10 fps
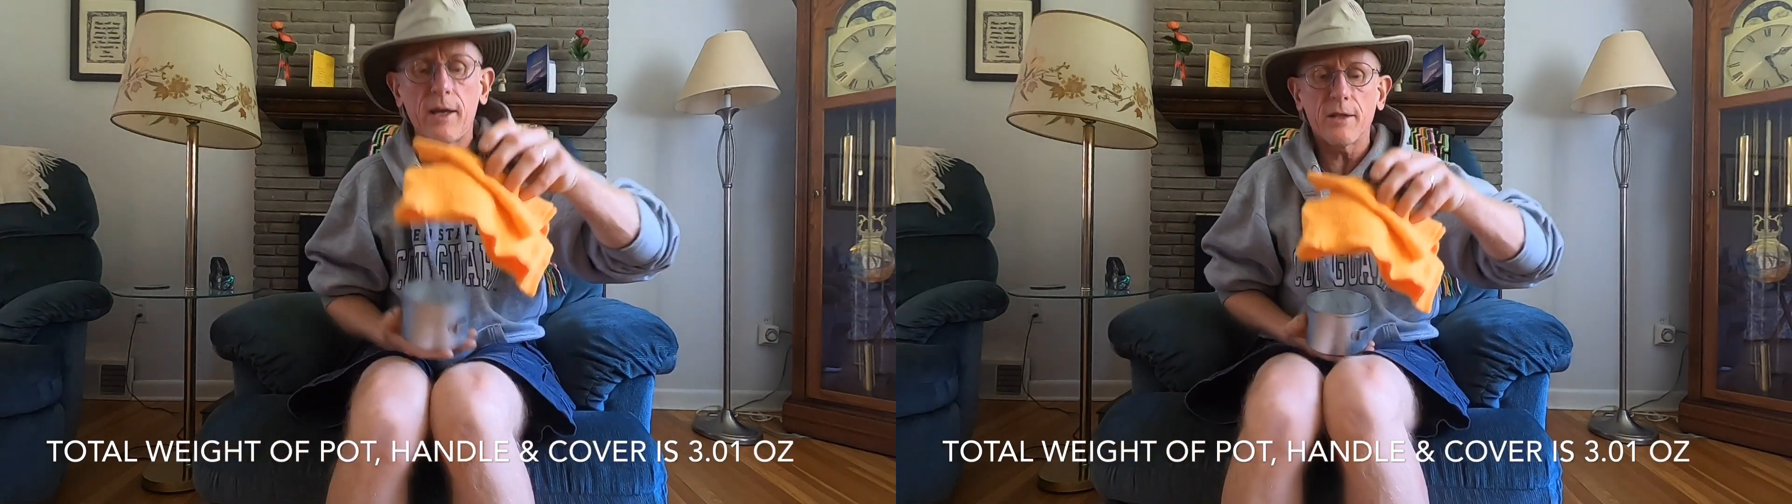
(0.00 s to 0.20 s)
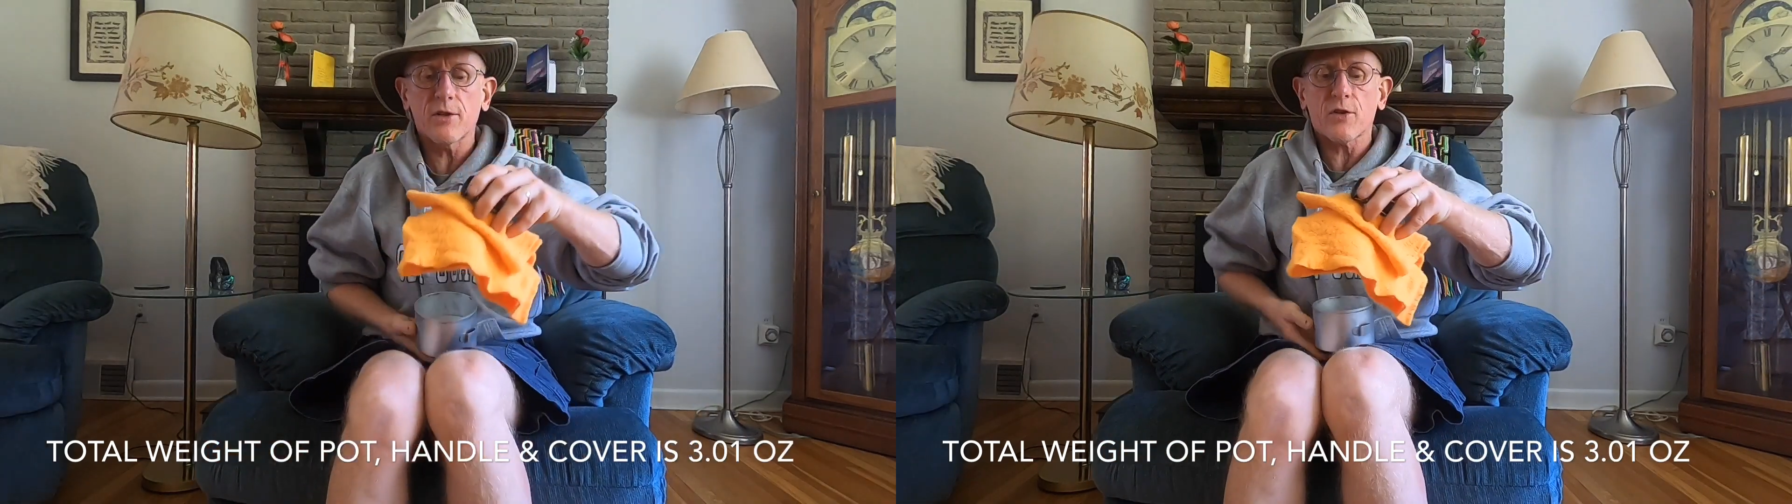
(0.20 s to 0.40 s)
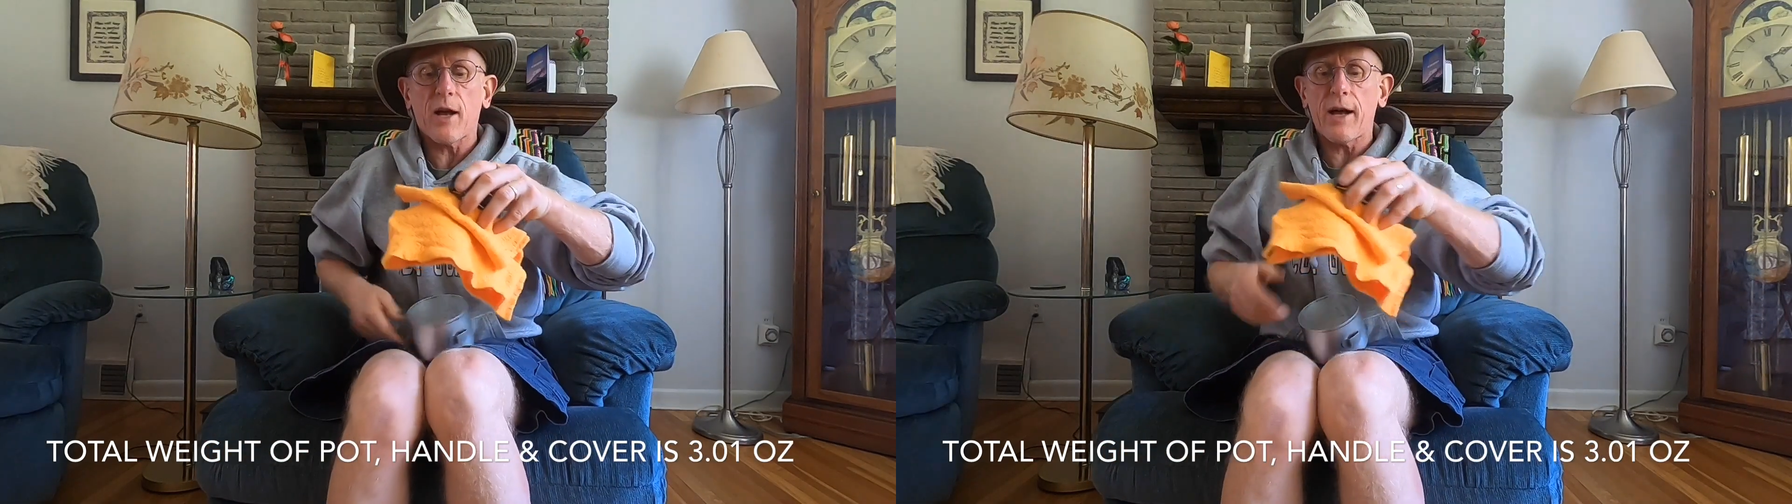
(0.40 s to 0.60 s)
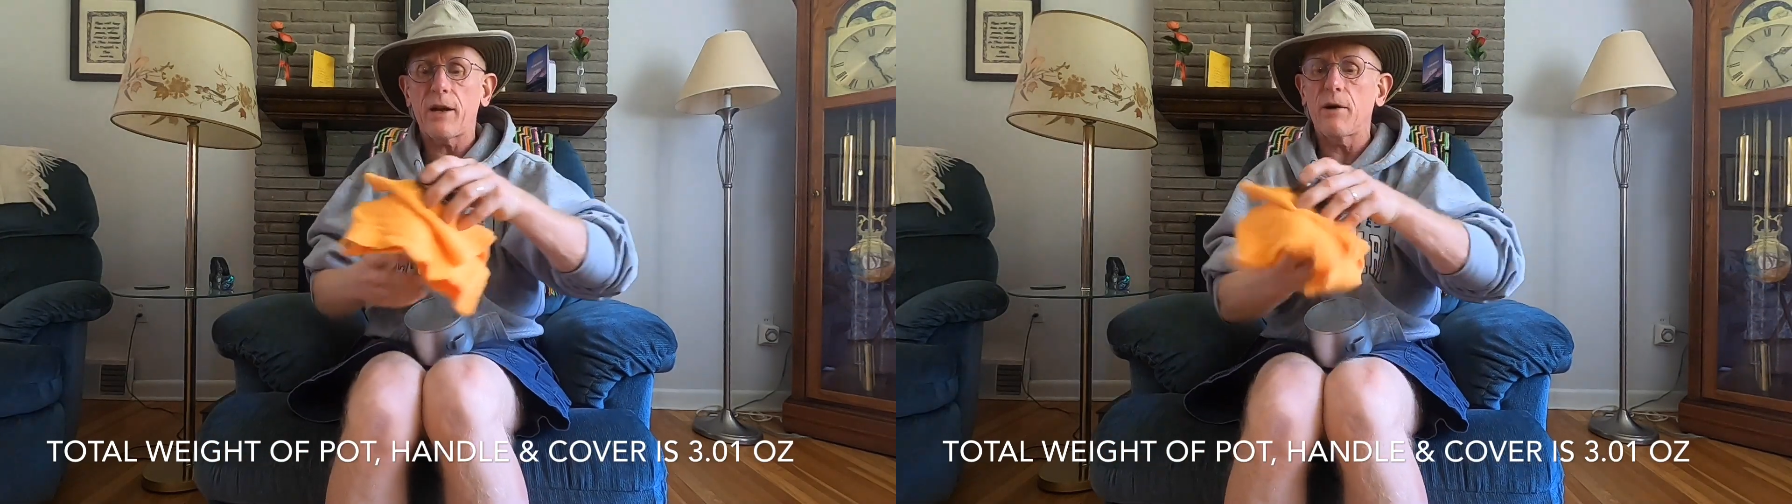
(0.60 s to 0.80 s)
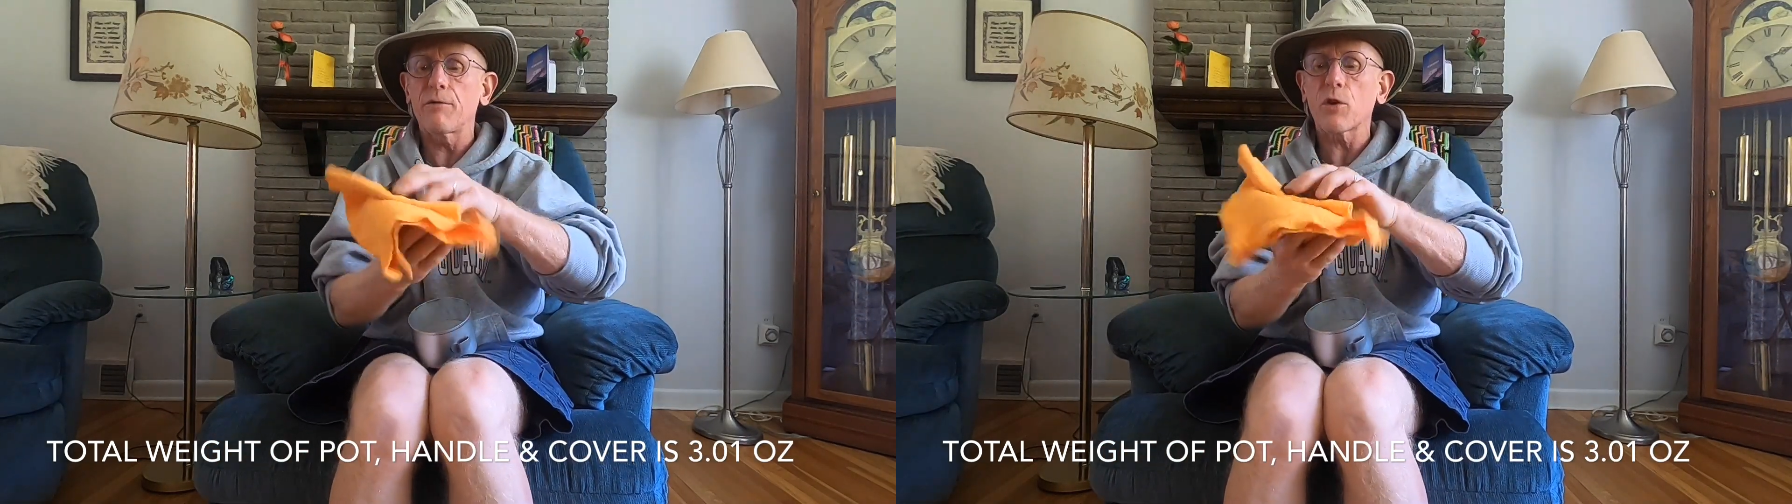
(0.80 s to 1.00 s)
inside
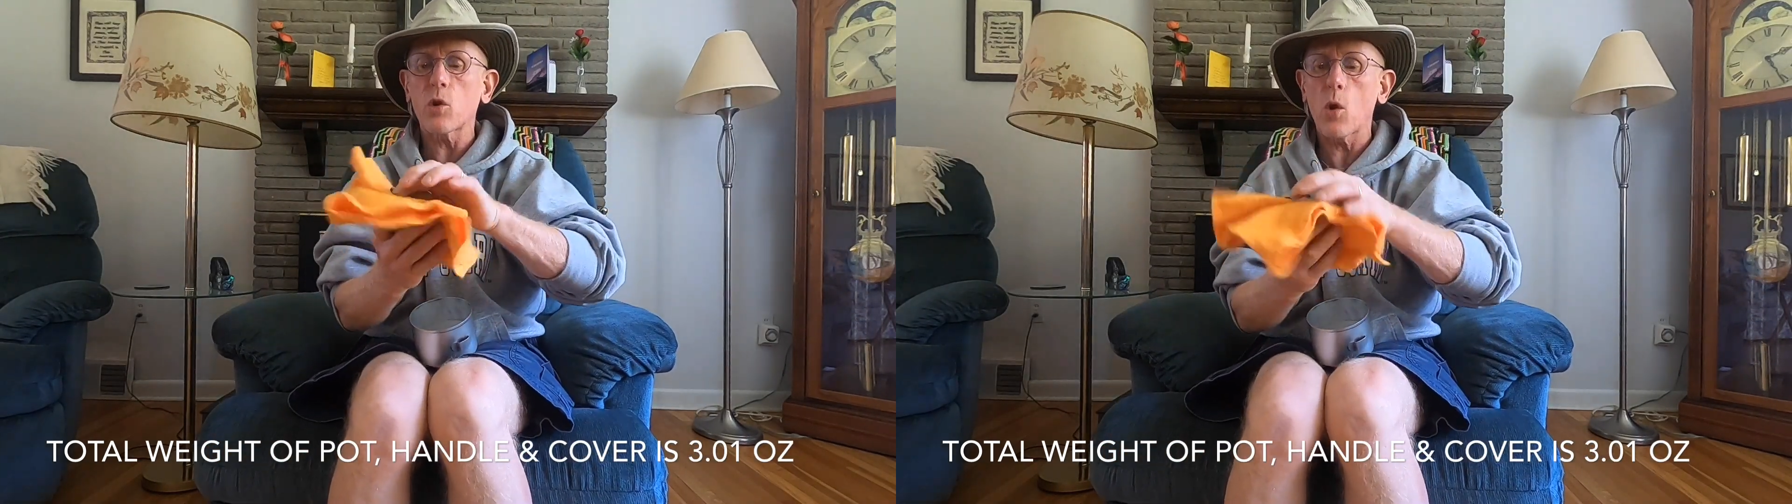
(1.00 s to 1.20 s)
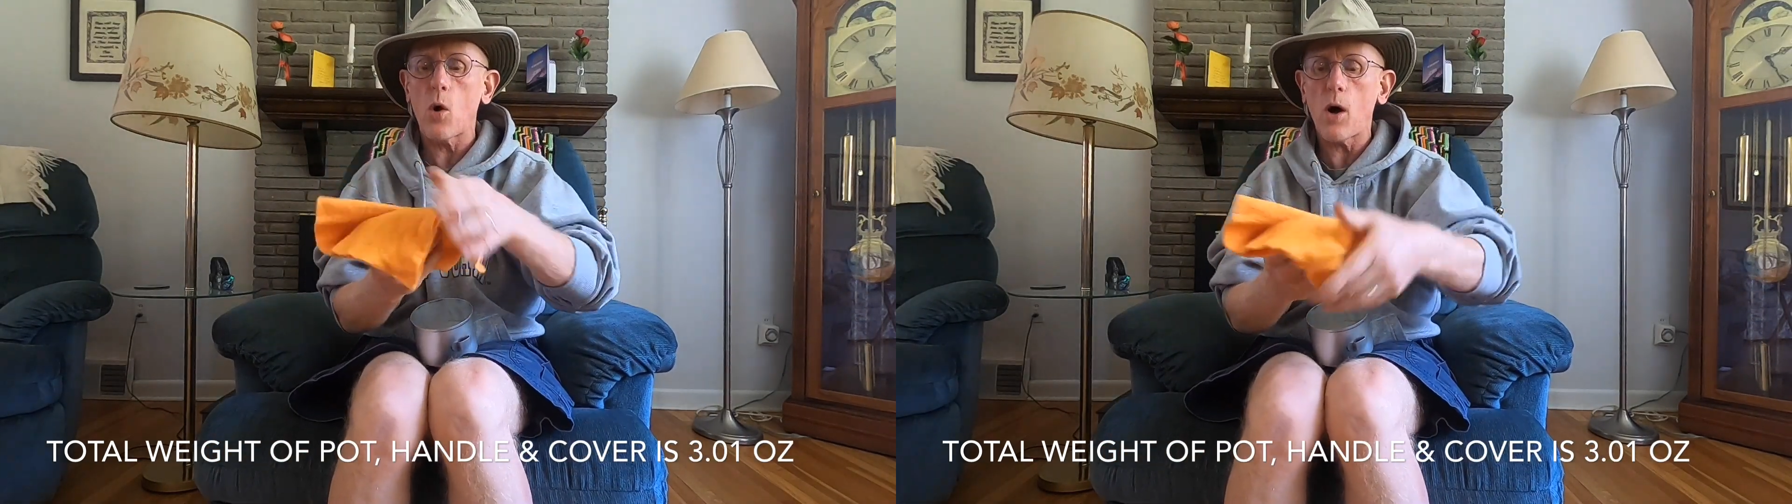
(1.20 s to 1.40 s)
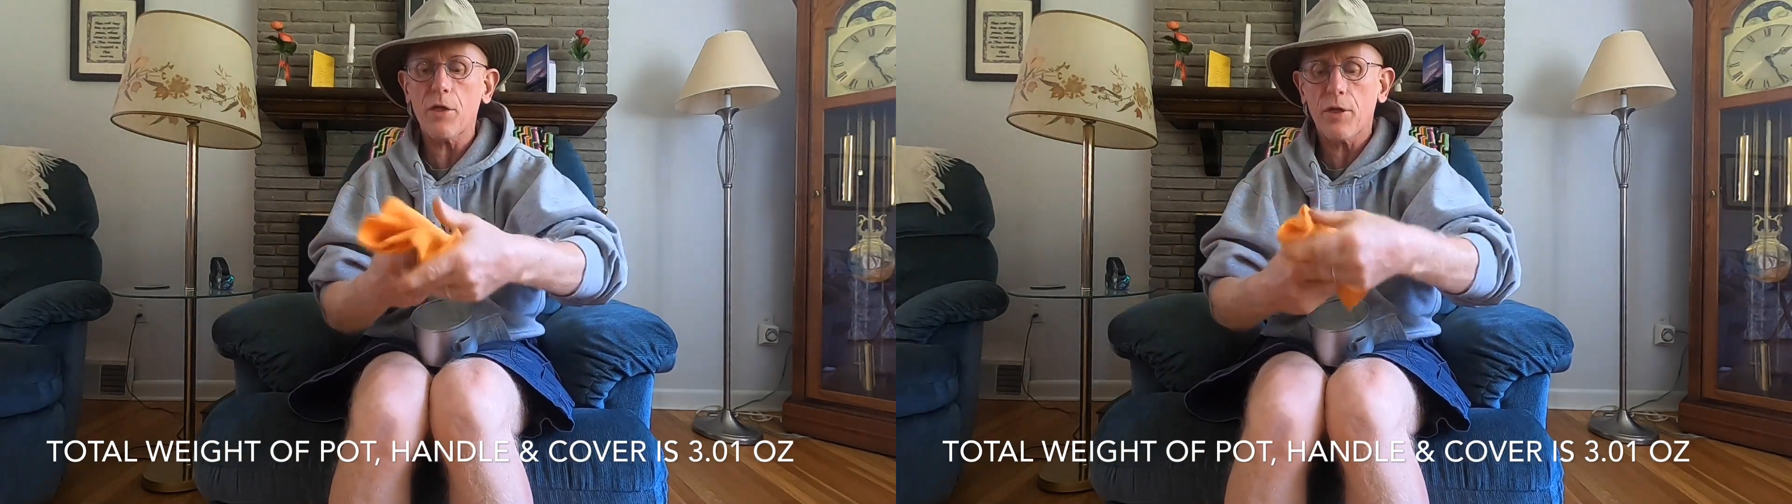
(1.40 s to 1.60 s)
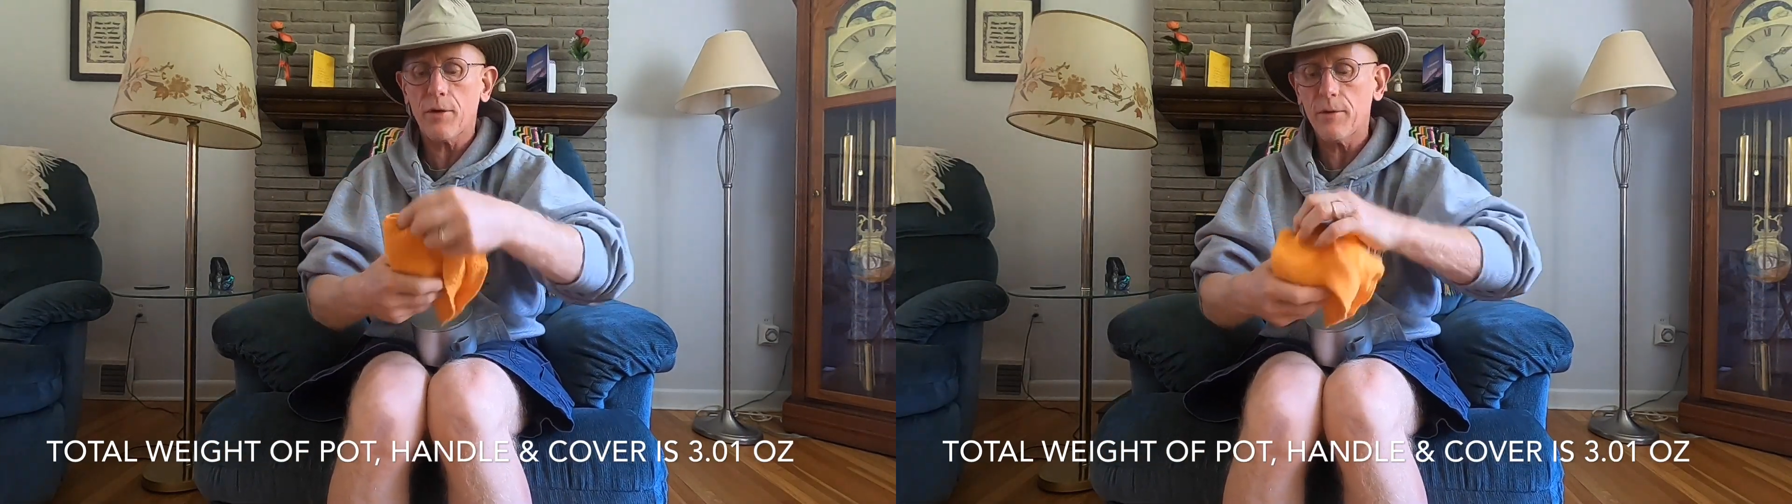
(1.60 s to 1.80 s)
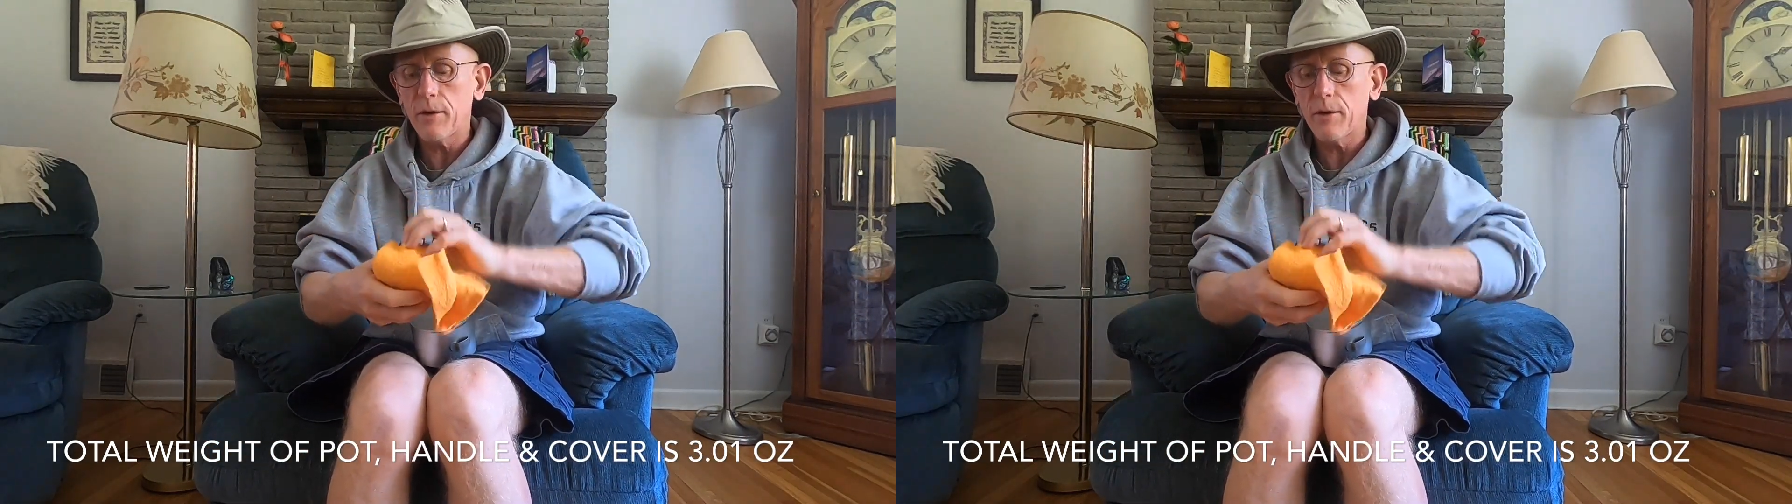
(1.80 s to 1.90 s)
of the cloth.